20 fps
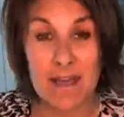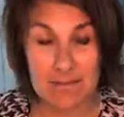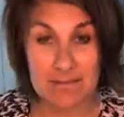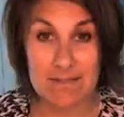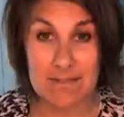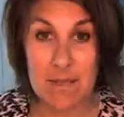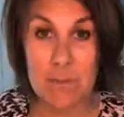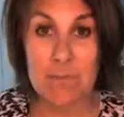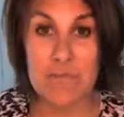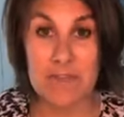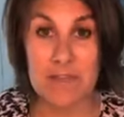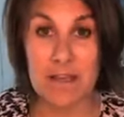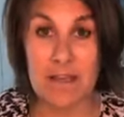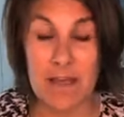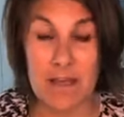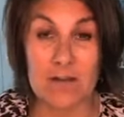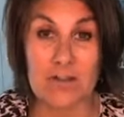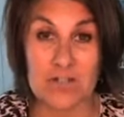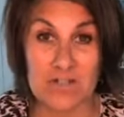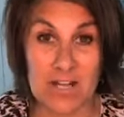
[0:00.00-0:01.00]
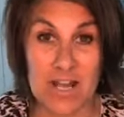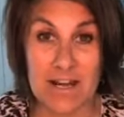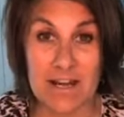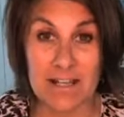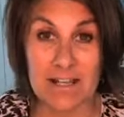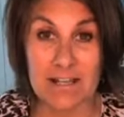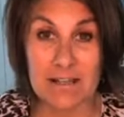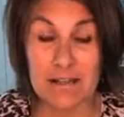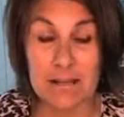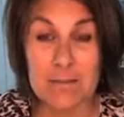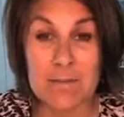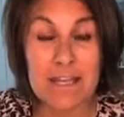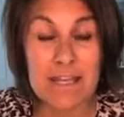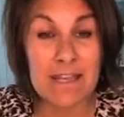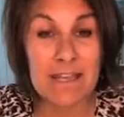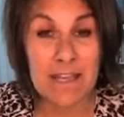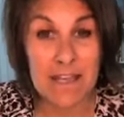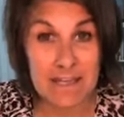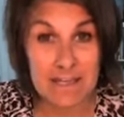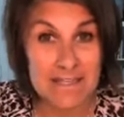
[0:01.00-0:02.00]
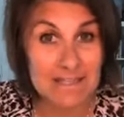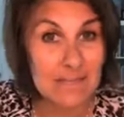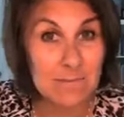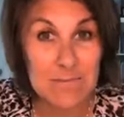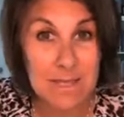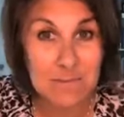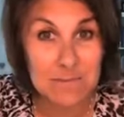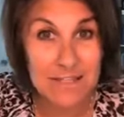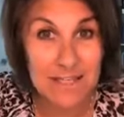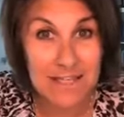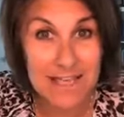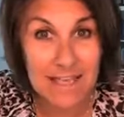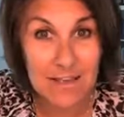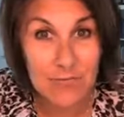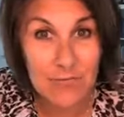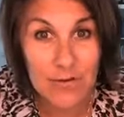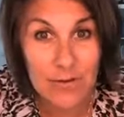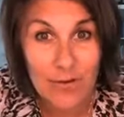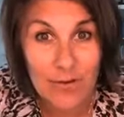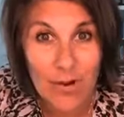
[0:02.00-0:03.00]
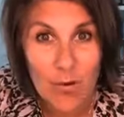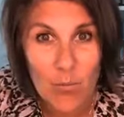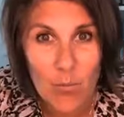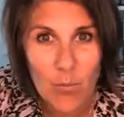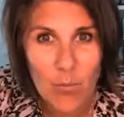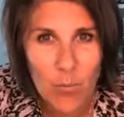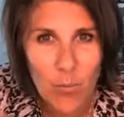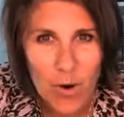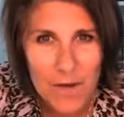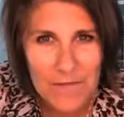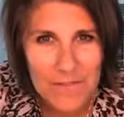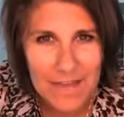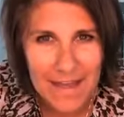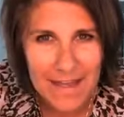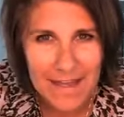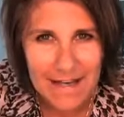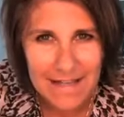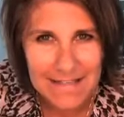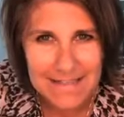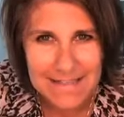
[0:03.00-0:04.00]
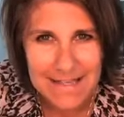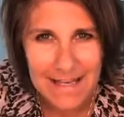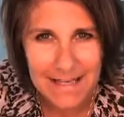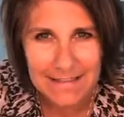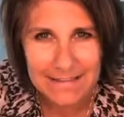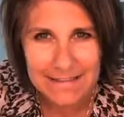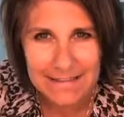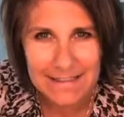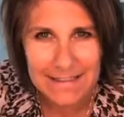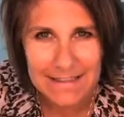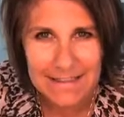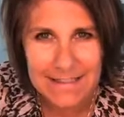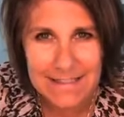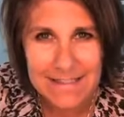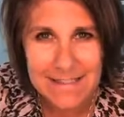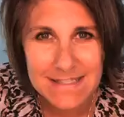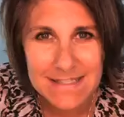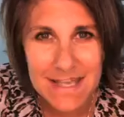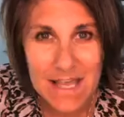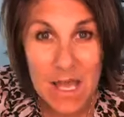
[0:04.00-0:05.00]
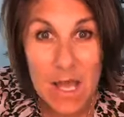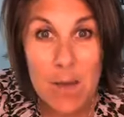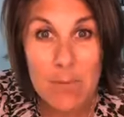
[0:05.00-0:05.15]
something energetic in me, and sometimes I can't figure out what that exactly is,